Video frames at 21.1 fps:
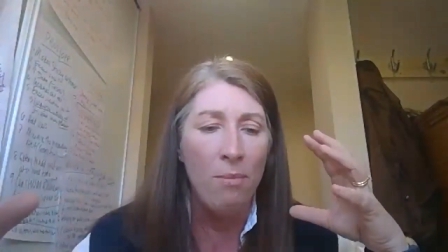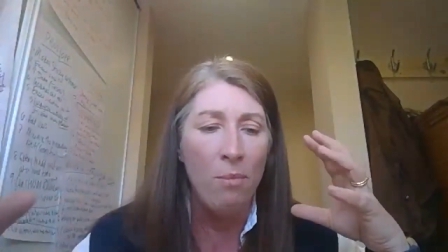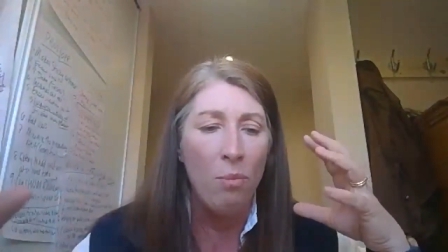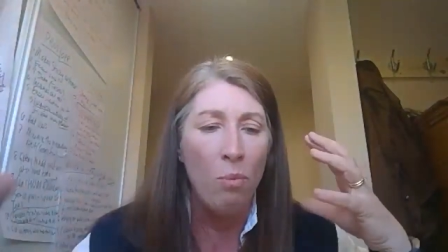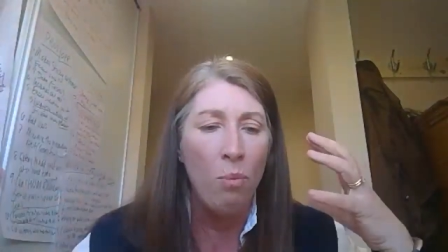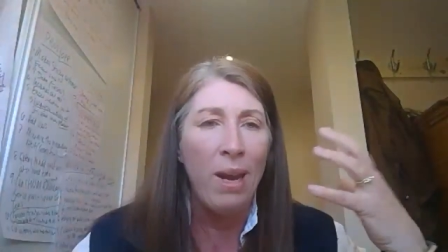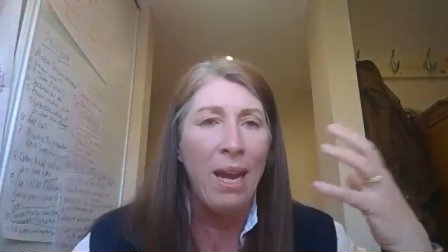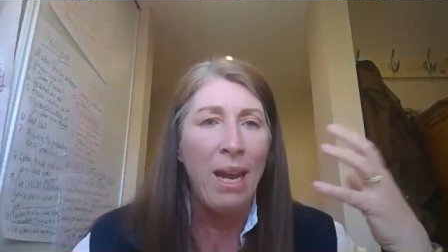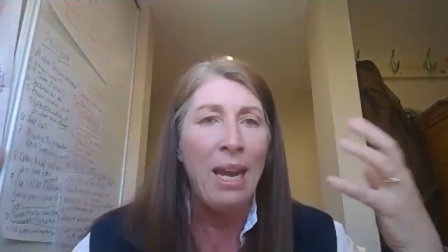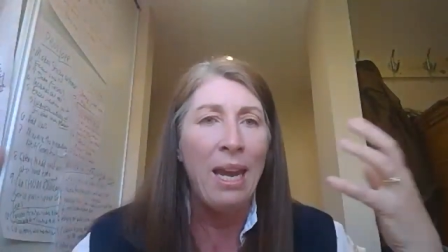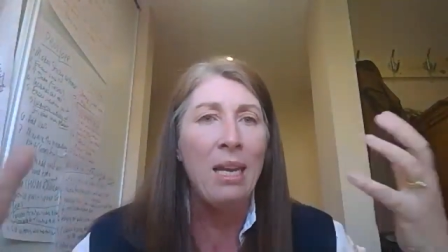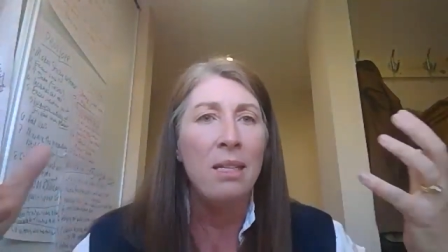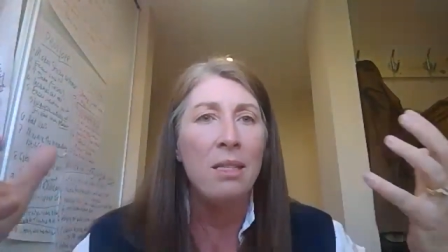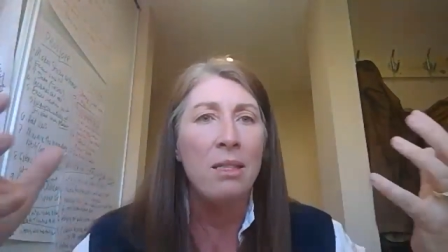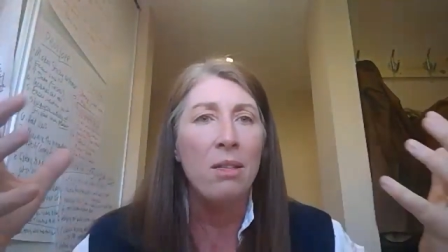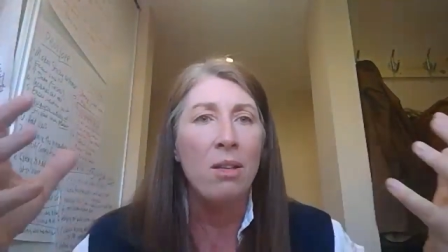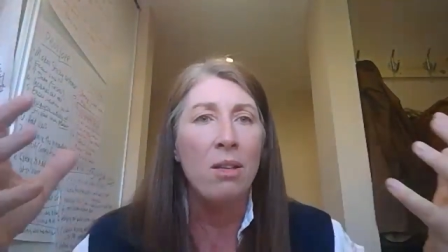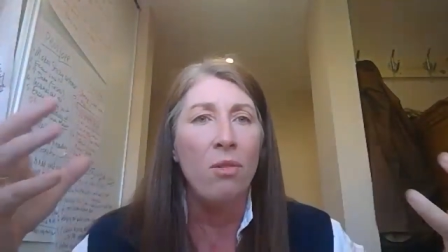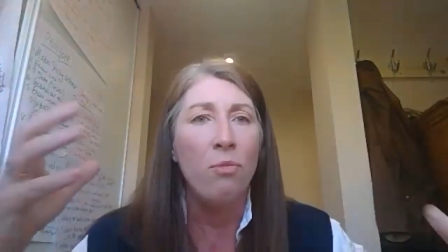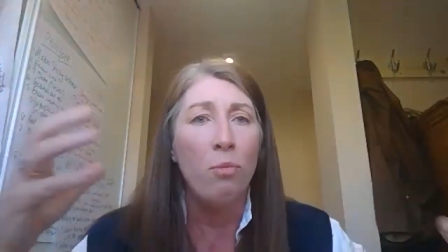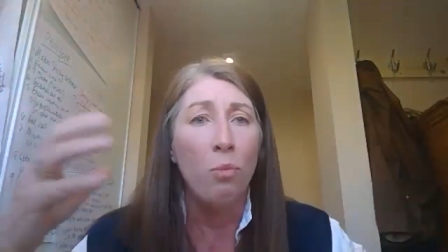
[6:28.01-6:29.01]

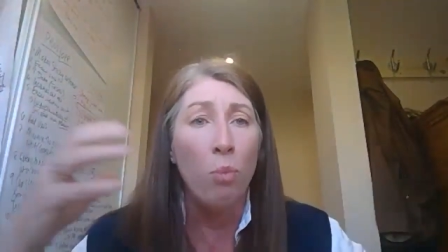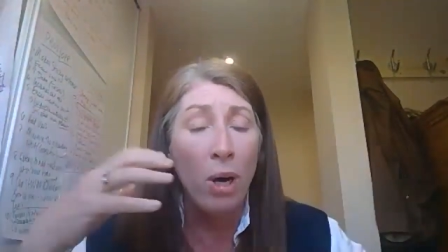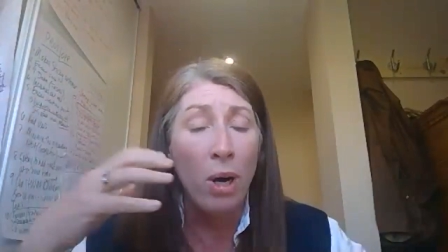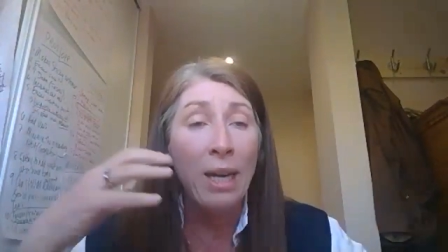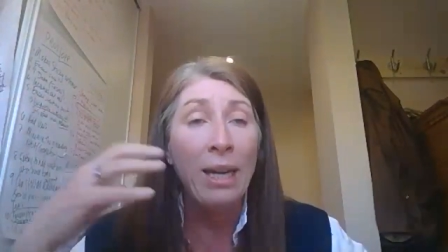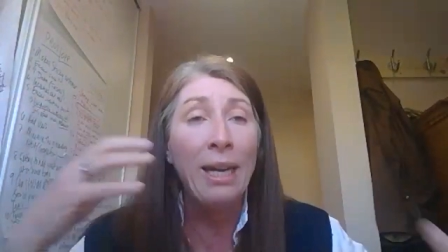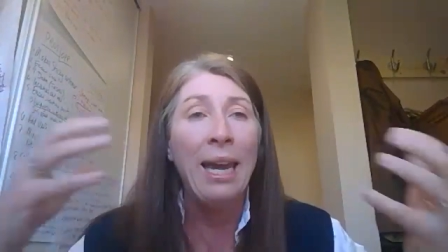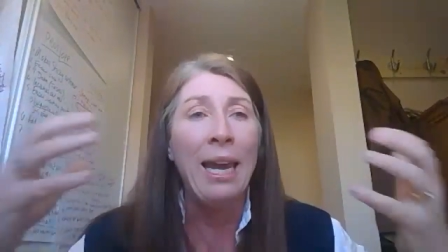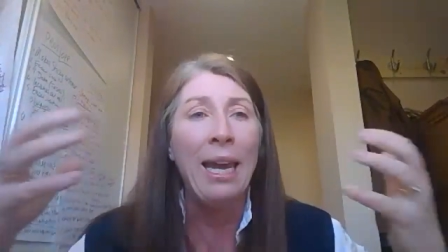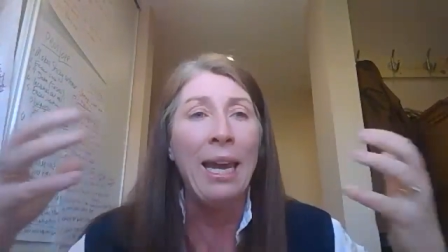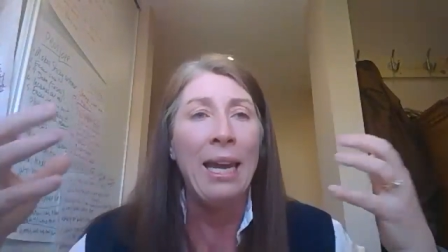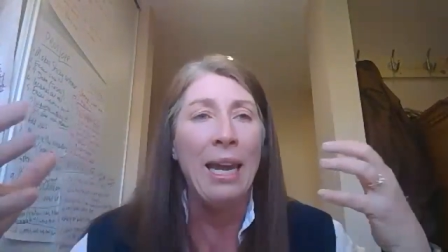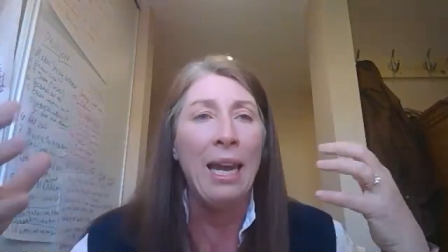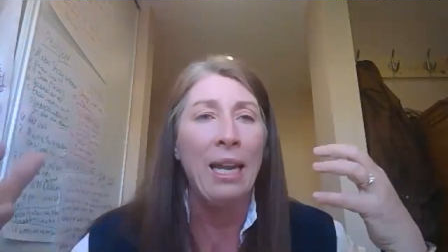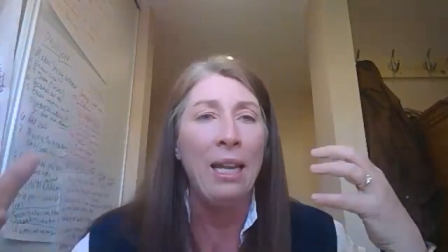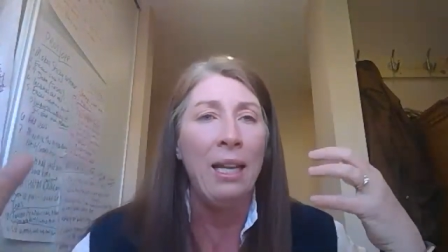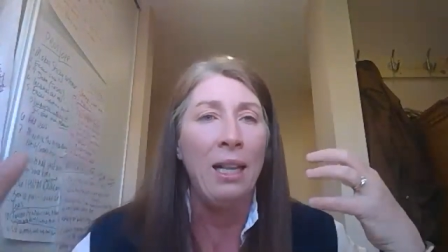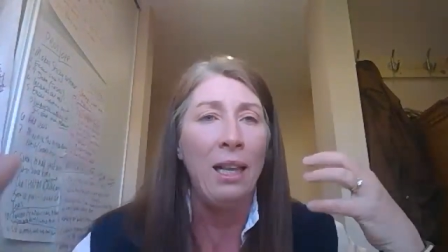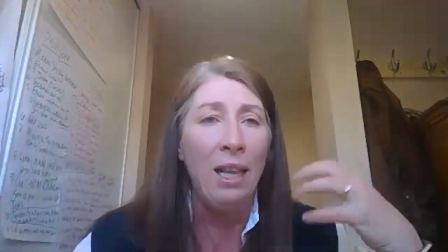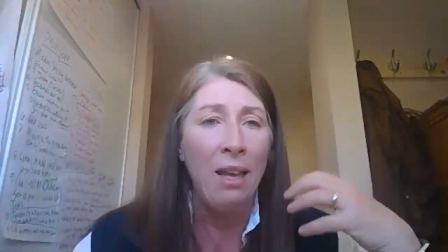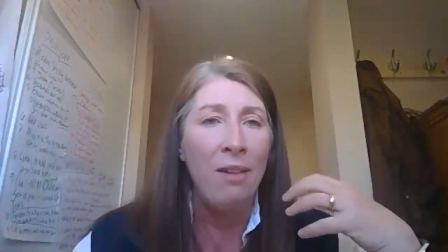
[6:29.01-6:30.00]
ways of working
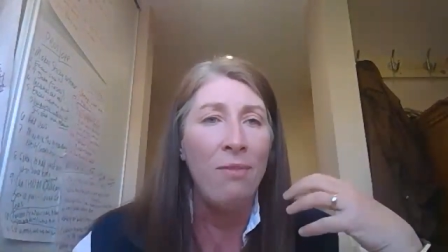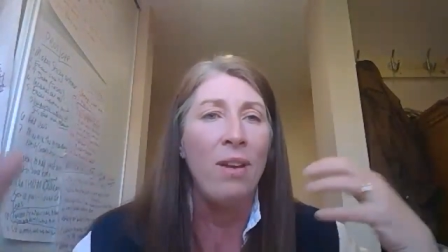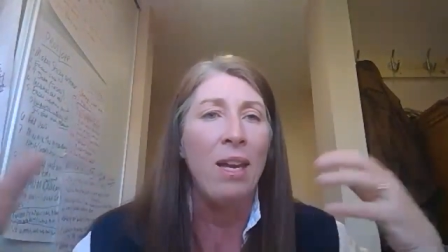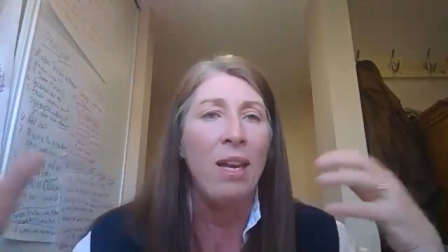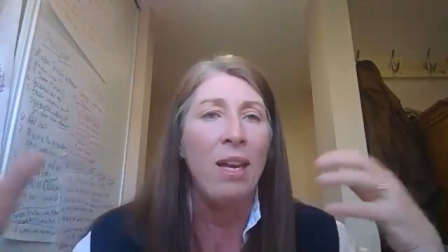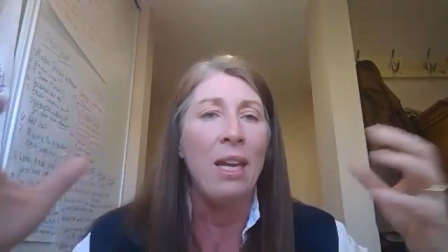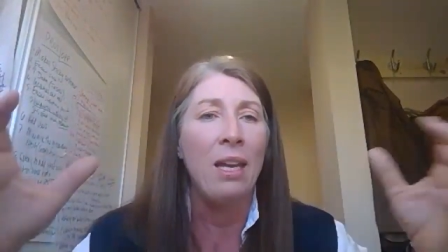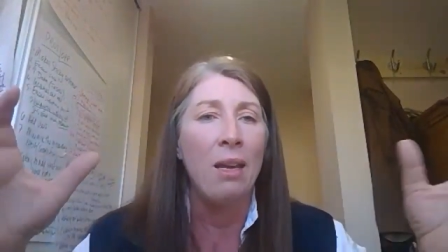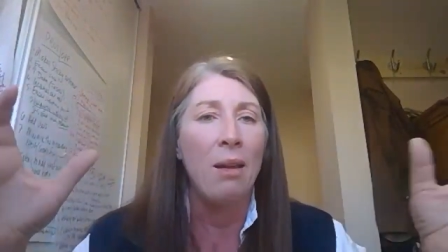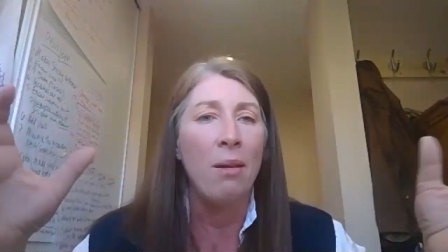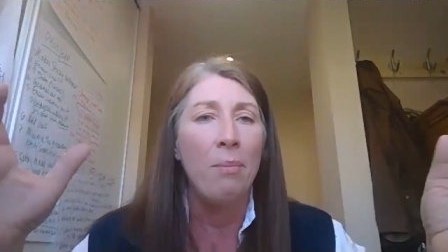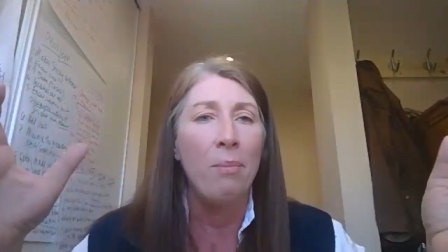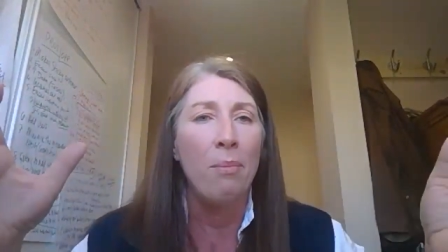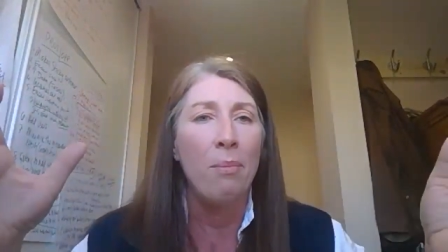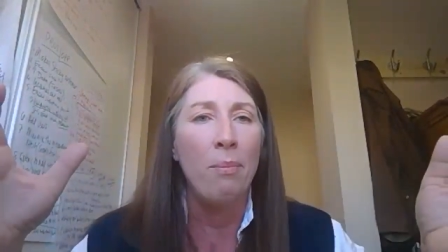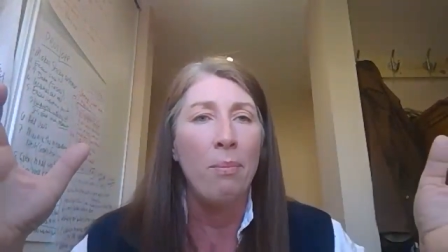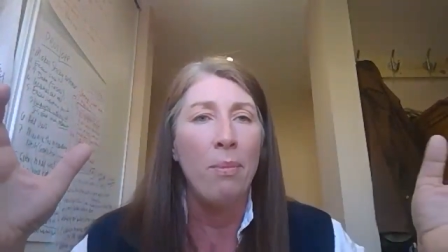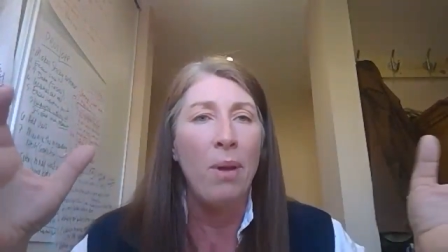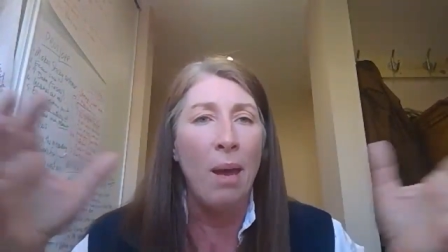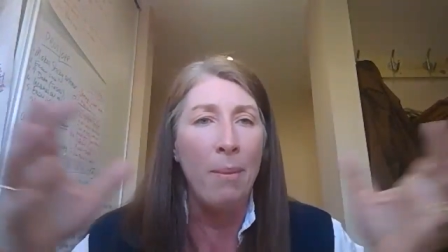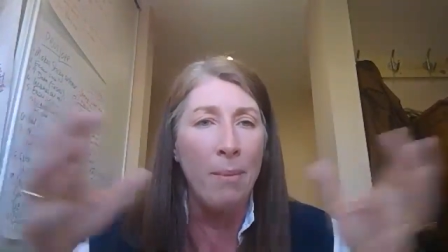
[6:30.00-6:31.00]
and living
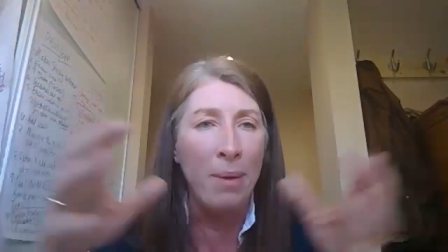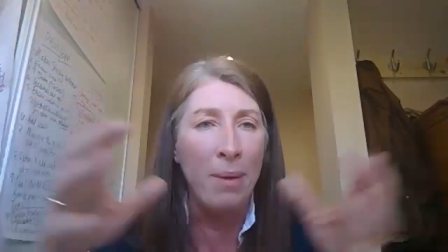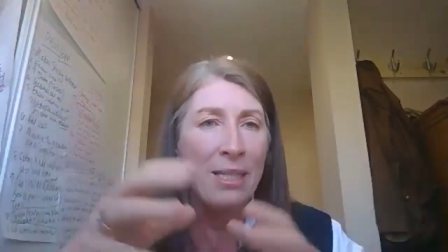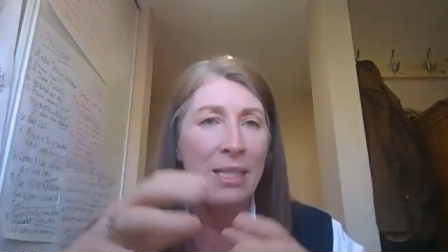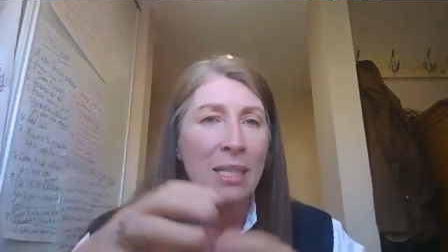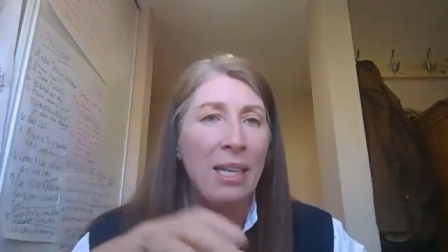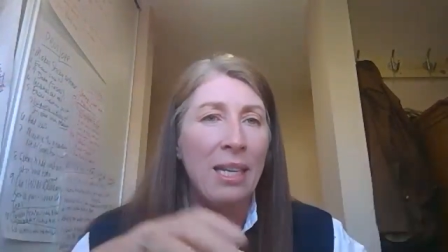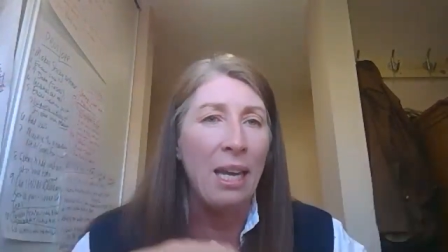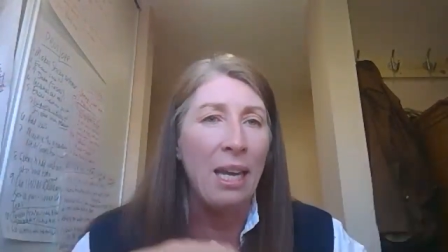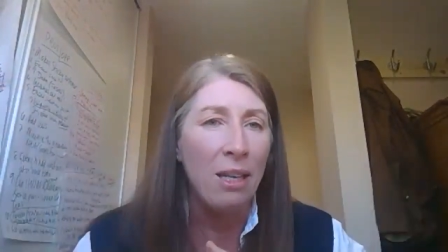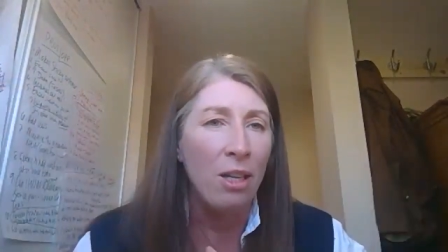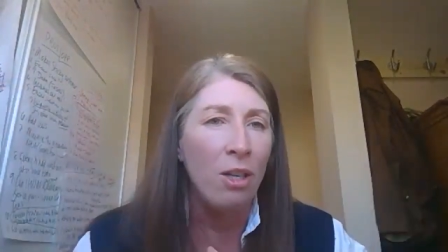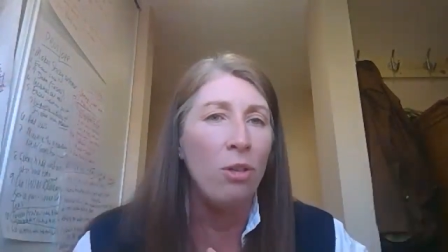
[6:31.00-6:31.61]
coming together.